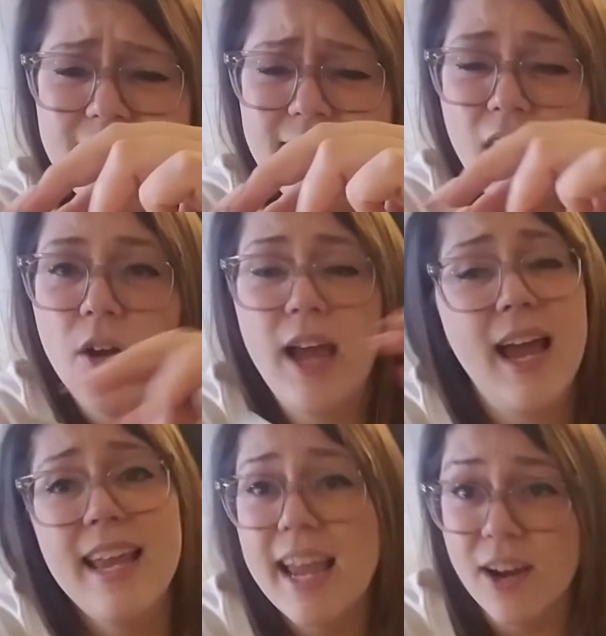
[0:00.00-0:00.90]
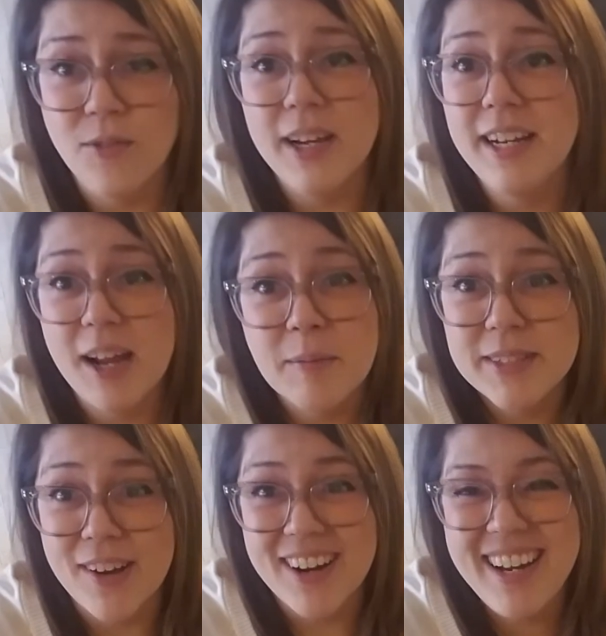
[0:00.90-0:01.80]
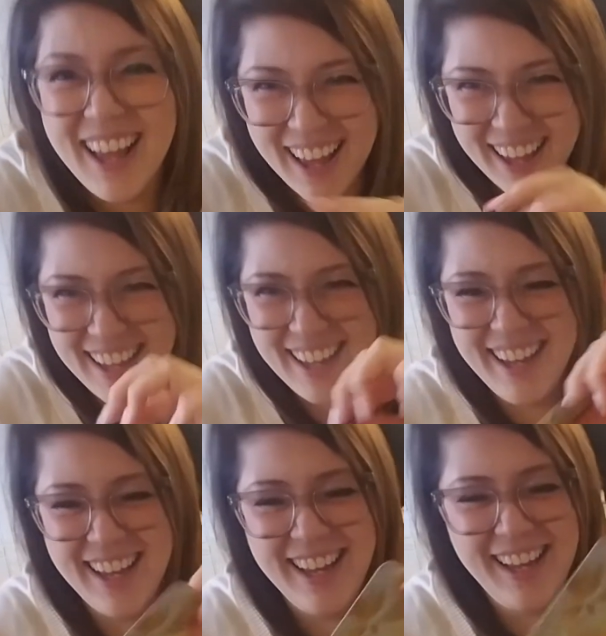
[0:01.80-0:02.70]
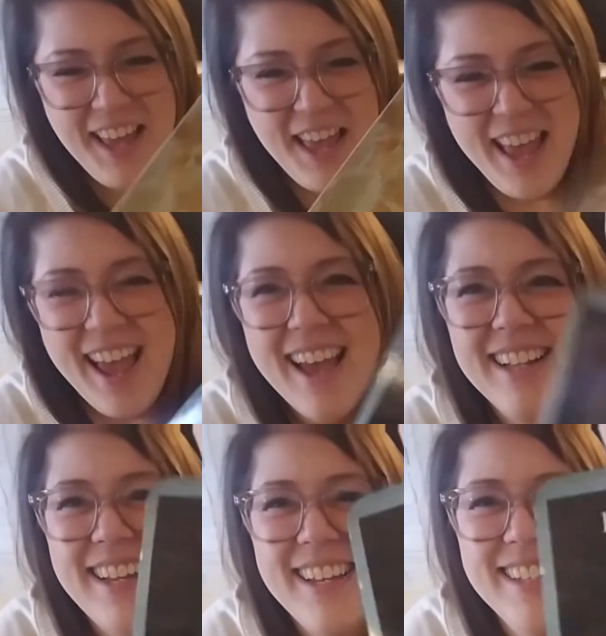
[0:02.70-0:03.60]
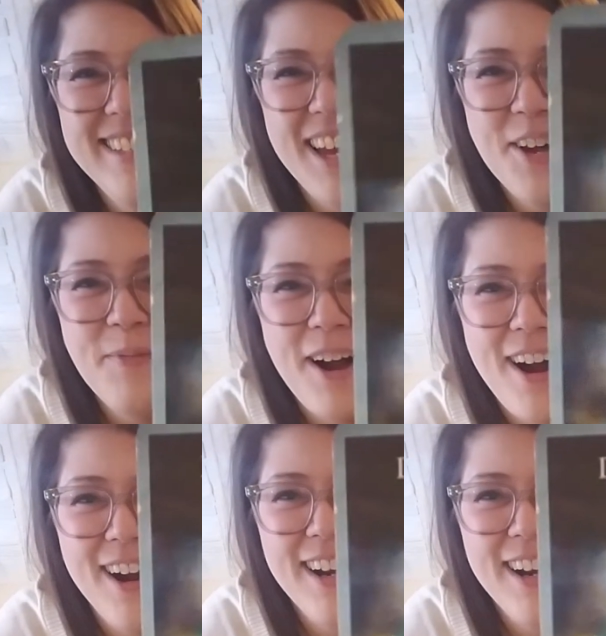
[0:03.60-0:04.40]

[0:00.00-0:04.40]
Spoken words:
Okay, I can't read. I'm sorry. It is heart